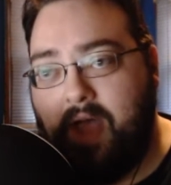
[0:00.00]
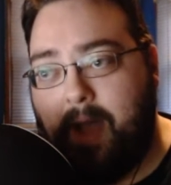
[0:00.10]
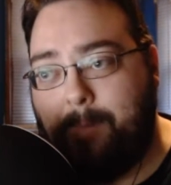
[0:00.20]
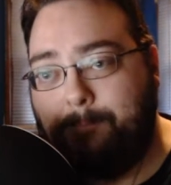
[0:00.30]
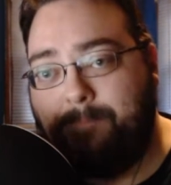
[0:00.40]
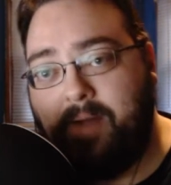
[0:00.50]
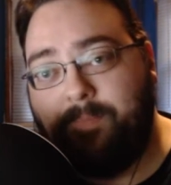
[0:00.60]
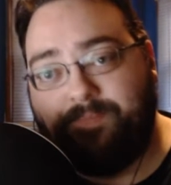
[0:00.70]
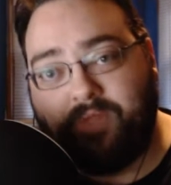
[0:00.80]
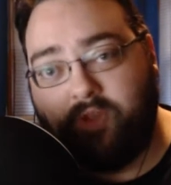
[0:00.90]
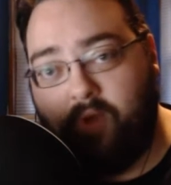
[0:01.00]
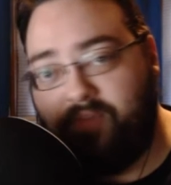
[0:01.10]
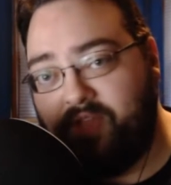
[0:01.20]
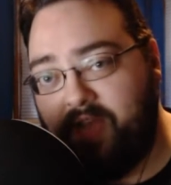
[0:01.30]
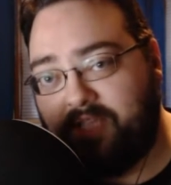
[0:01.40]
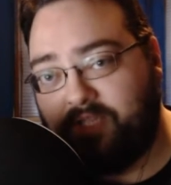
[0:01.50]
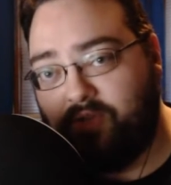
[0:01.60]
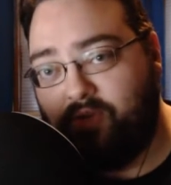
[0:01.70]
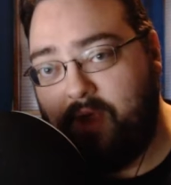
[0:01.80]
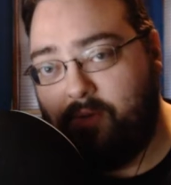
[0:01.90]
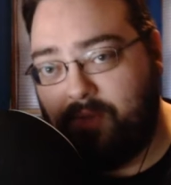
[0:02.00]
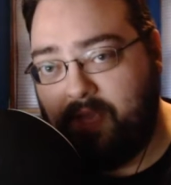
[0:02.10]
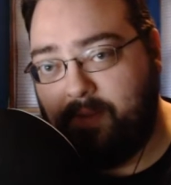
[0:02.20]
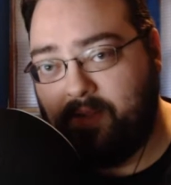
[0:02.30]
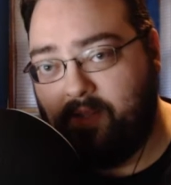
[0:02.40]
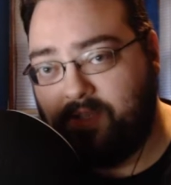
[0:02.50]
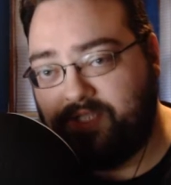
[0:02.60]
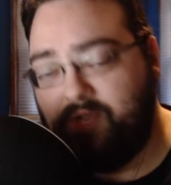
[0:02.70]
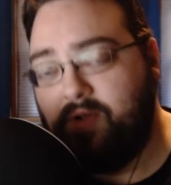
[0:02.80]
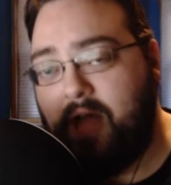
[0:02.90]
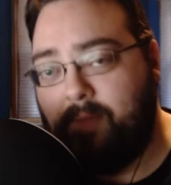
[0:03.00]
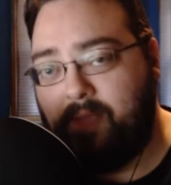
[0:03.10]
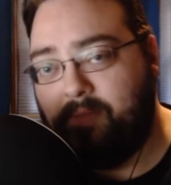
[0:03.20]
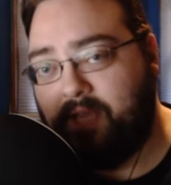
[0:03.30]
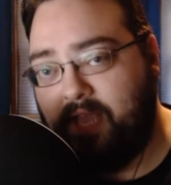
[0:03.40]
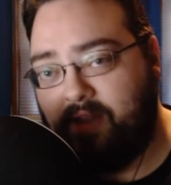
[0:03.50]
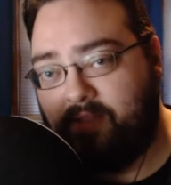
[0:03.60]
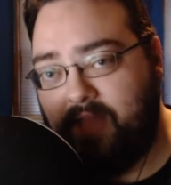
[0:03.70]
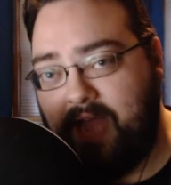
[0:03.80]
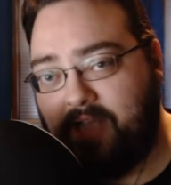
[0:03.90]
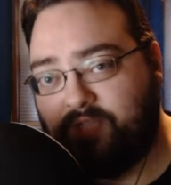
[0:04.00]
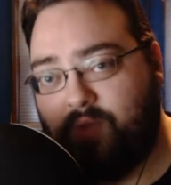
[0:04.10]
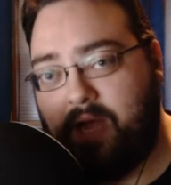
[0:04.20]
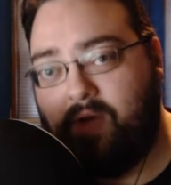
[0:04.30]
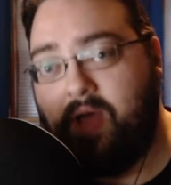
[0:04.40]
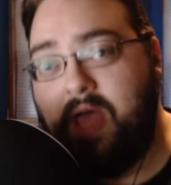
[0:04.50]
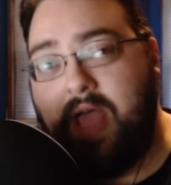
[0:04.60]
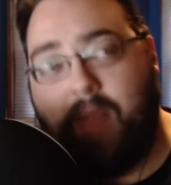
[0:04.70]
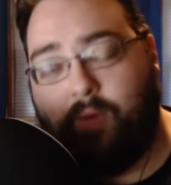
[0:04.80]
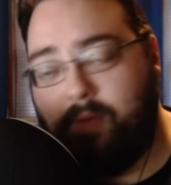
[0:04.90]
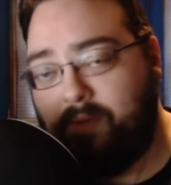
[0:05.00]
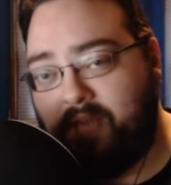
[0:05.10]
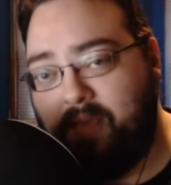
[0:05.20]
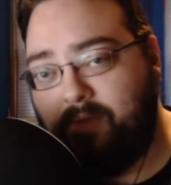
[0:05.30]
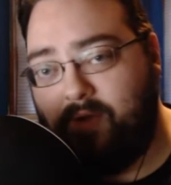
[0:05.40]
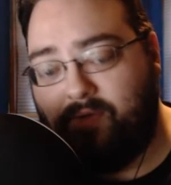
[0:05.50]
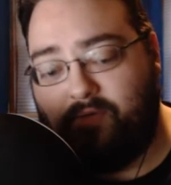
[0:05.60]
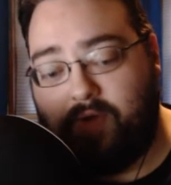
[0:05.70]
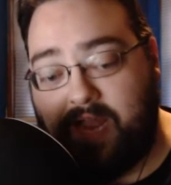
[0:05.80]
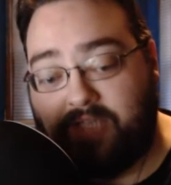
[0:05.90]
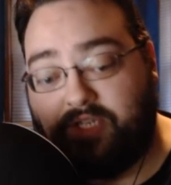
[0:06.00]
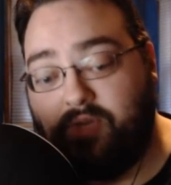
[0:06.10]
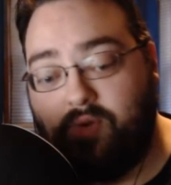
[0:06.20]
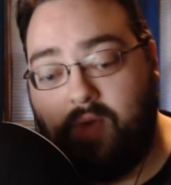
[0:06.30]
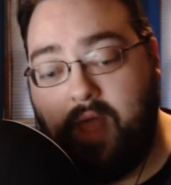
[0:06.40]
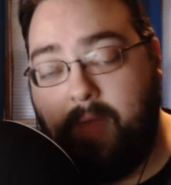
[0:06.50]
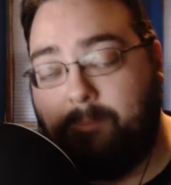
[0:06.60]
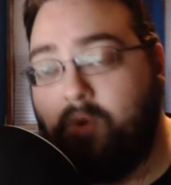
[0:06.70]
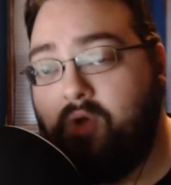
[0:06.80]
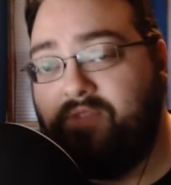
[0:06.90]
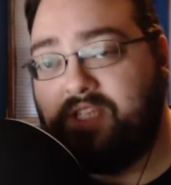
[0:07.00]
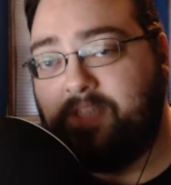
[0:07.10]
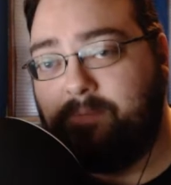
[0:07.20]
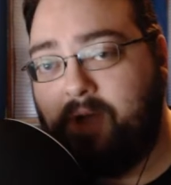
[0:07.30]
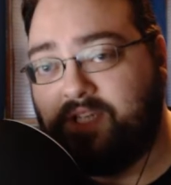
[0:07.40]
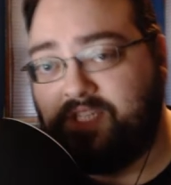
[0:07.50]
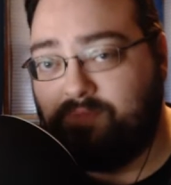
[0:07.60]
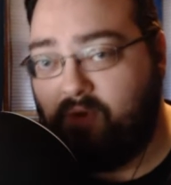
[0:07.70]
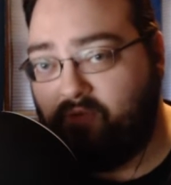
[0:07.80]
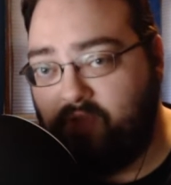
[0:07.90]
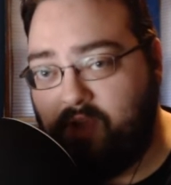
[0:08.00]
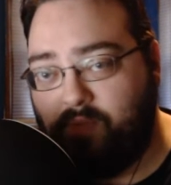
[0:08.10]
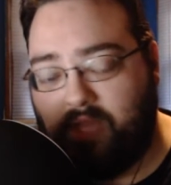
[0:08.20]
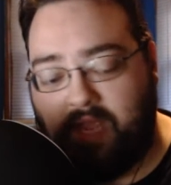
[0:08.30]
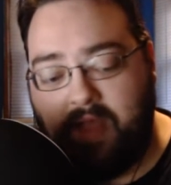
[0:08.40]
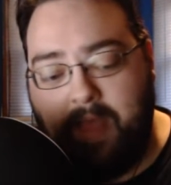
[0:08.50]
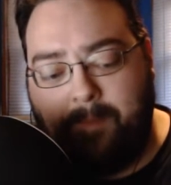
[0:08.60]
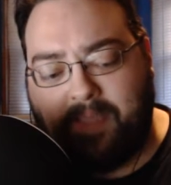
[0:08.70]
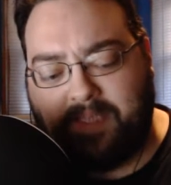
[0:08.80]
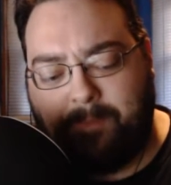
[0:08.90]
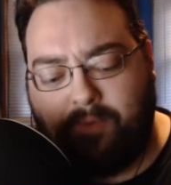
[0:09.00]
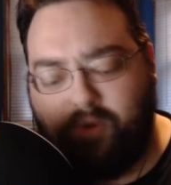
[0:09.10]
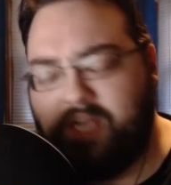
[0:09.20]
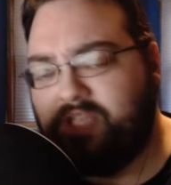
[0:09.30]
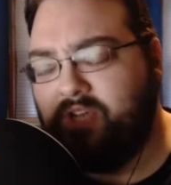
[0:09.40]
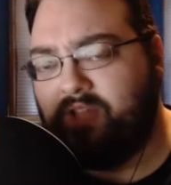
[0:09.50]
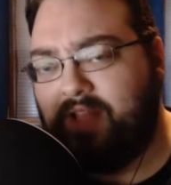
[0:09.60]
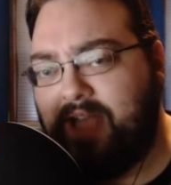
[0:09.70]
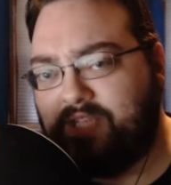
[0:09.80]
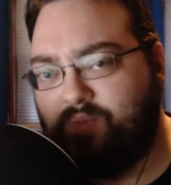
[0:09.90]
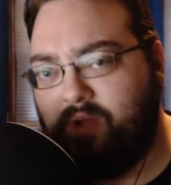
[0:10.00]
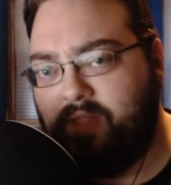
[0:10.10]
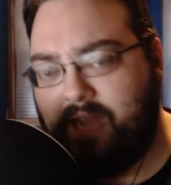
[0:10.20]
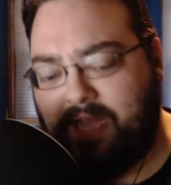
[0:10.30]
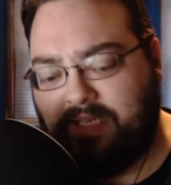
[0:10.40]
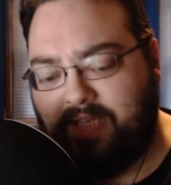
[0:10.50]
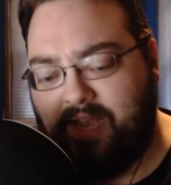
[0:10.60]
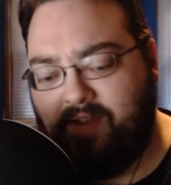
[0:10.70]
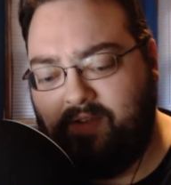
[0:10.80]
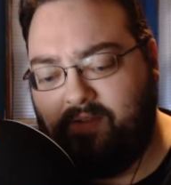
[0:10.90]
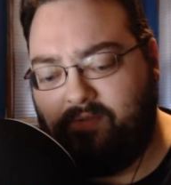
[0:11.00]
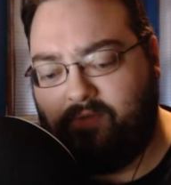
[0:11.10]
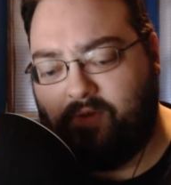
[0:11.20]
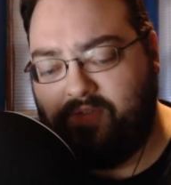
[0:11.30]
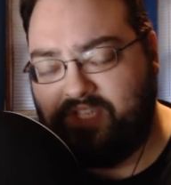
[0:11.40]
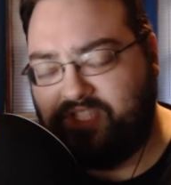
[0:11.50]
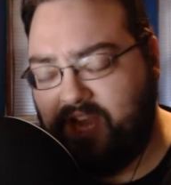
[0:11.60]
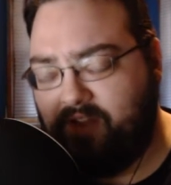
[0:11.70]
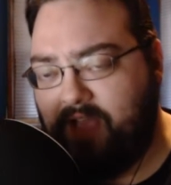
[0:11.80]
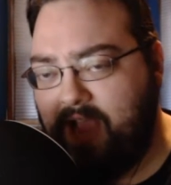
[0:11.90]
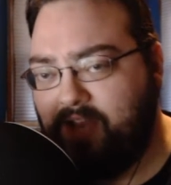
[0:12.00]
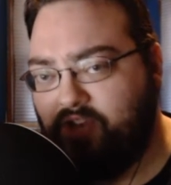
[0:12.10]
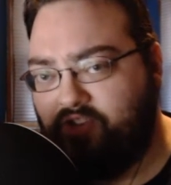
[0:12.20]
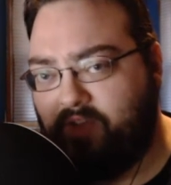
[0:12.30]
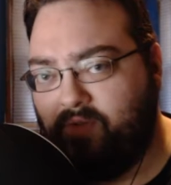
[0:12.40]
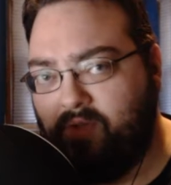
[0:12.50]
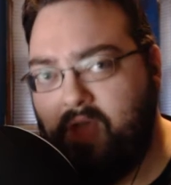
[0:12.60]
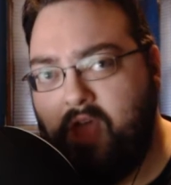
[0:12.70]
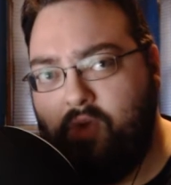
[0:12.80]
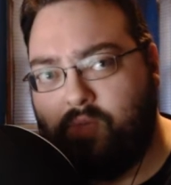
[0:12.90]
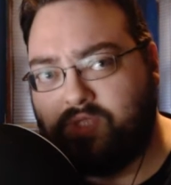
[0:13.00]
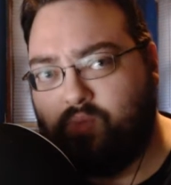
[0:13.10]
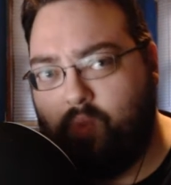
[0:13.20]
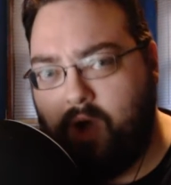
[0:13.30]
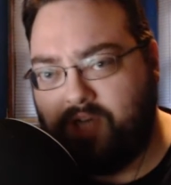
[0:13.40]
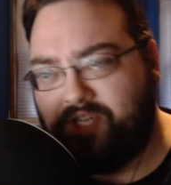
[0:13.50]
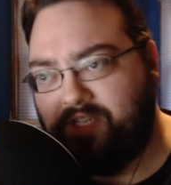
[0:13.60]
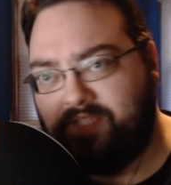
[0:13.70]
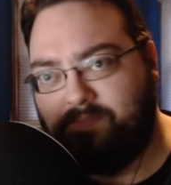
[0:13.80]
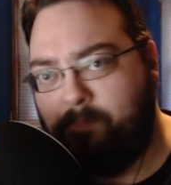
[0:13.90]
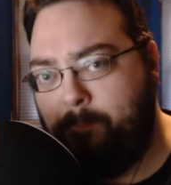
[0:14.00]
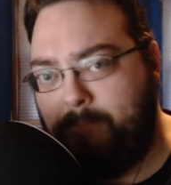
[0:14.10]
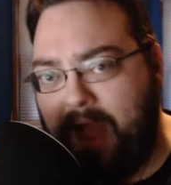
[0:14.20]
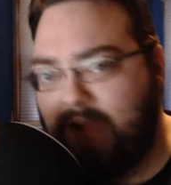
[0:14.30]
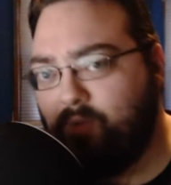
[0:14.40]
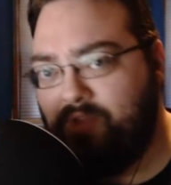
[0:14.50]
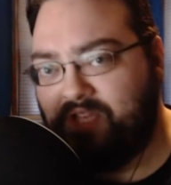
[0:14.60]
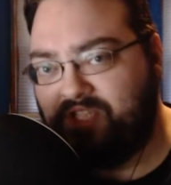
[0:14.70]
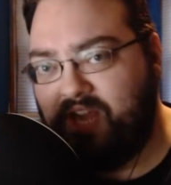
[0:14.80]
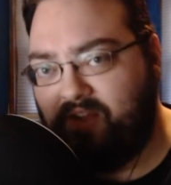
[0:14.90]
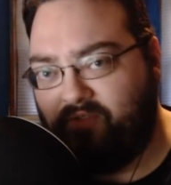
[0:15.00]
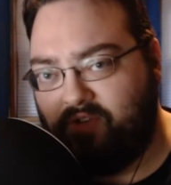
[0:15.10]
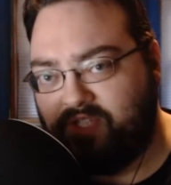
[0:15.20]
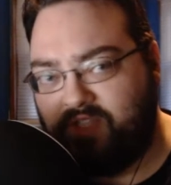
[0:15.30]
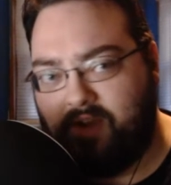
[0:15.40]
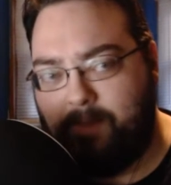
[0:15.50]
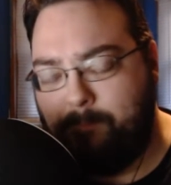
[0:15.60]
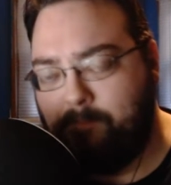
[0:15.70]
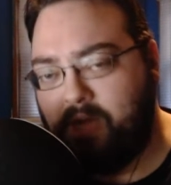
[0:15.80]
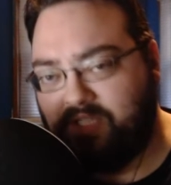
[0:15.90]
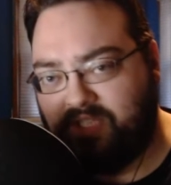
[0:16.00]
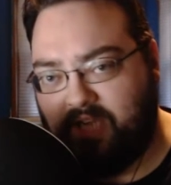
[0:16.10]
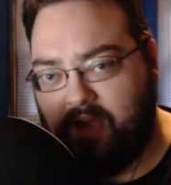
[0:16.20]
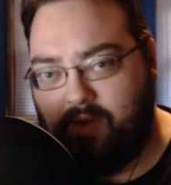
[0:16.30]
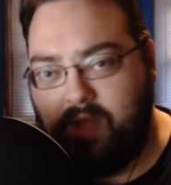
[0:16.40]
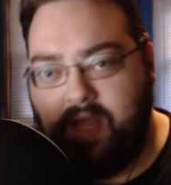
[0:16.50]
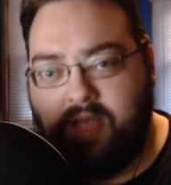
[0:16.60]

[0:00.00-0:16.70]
But hopefully the next Loot Crate will be coming along soon. I'll be able to get on that as well, and we'll be able to keep going forward and do more of these unboxings more frequently, because I'm pretty sure the last one that I did for this channel and in general was washes back when this channel first started months ago.